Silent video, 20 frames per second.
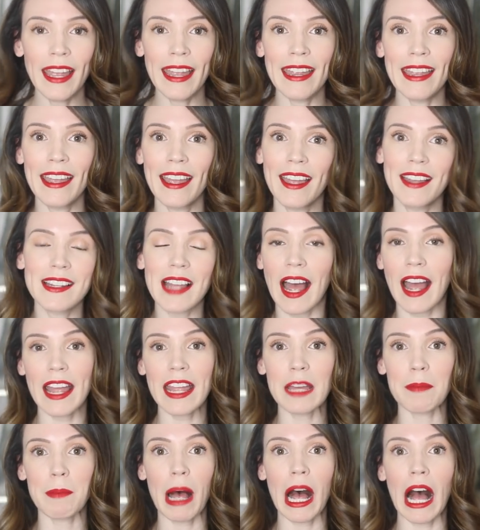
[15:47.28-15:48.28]
And
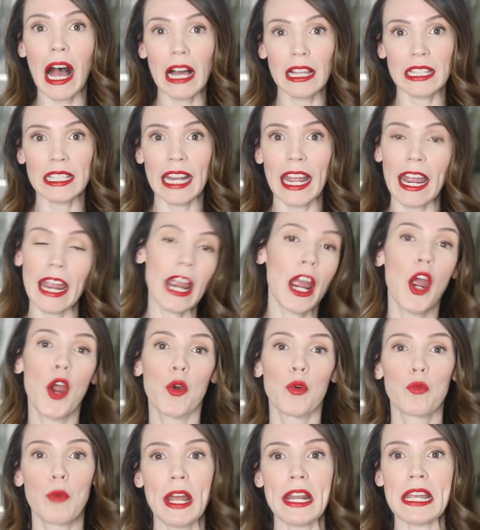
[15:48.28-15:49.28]
I am holiday
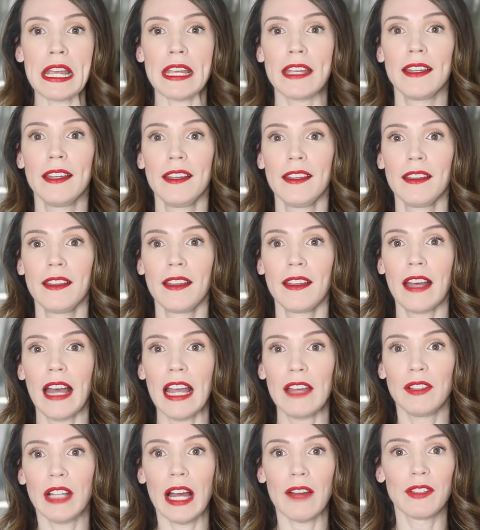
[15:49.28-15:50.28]
ready.
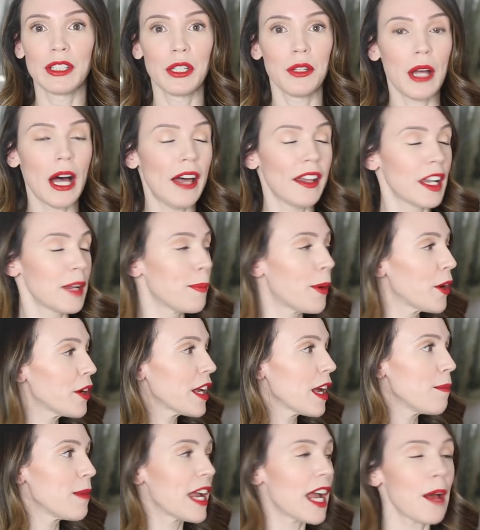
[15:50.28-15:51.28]
I will have a little holiday party
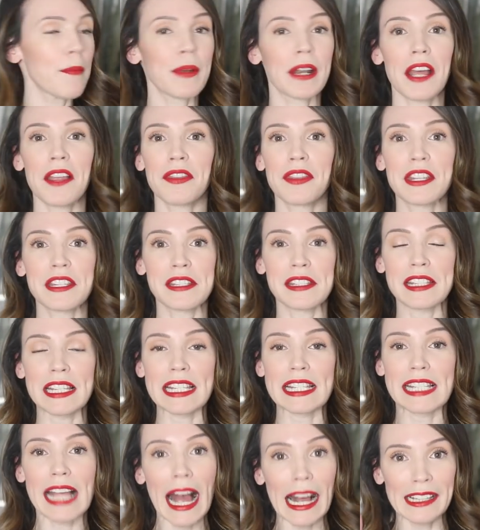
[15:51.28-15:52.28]
coming up, and I, this is
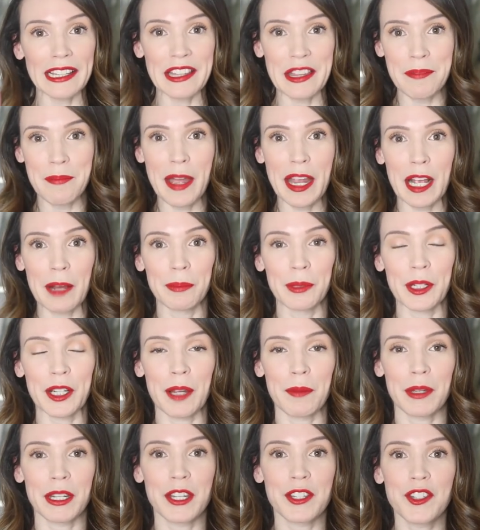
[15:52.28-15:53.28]
exactly the makeup look
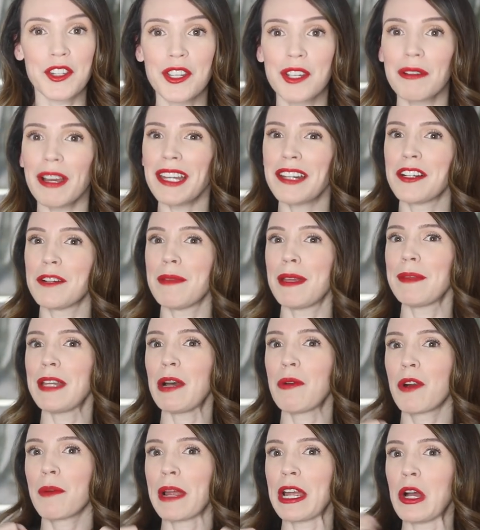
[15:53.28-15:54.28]
I'm going to do. I don't know, maybe
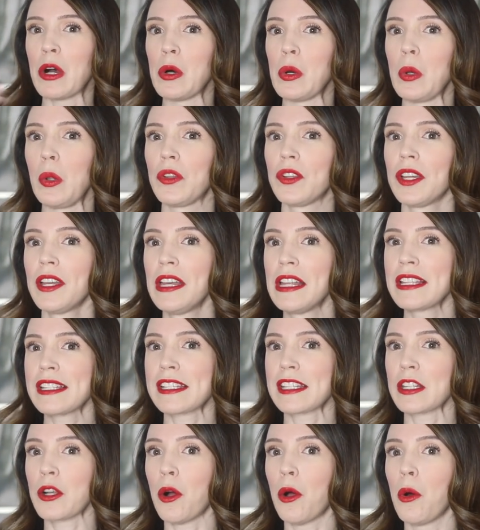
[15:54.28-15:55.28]
I'll wear my old, this
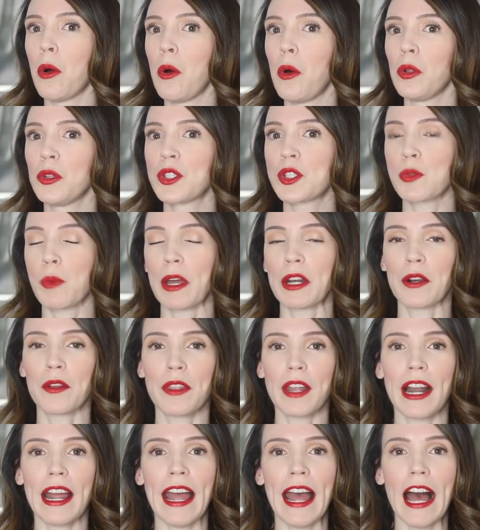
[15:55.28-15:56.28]
is an old sweater
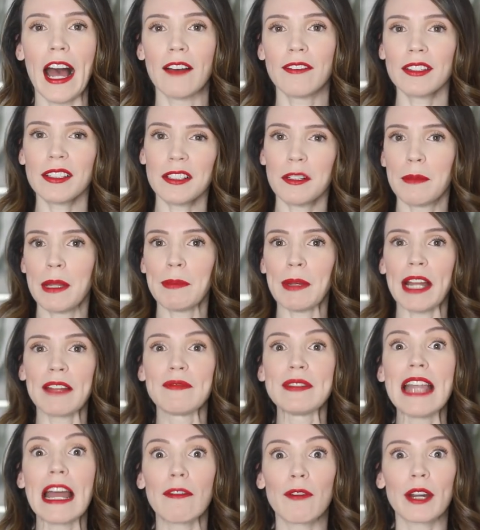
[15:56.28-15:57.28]
that I have. I don't know, maybe I
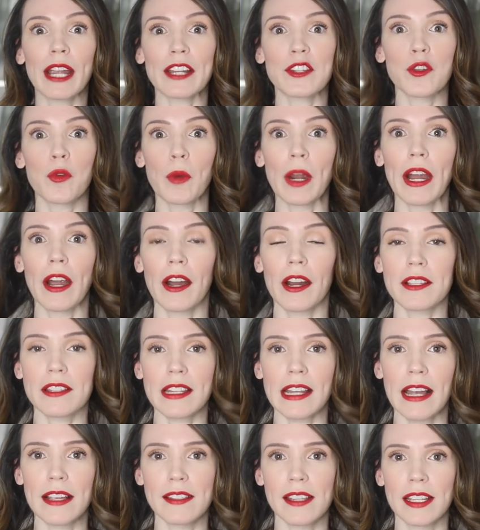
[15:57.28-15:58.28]
never get to wear it because
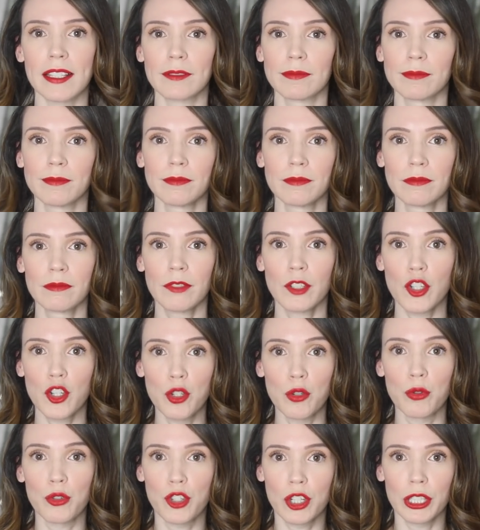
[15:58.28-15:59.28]
it has, like,
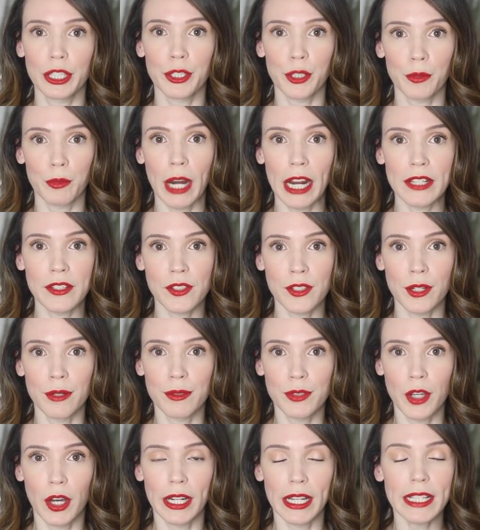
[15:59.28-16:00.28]
huge glitter
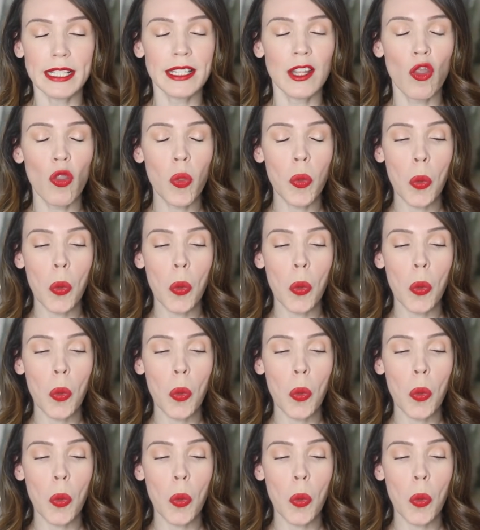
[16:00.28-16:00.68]
rhinestones on it,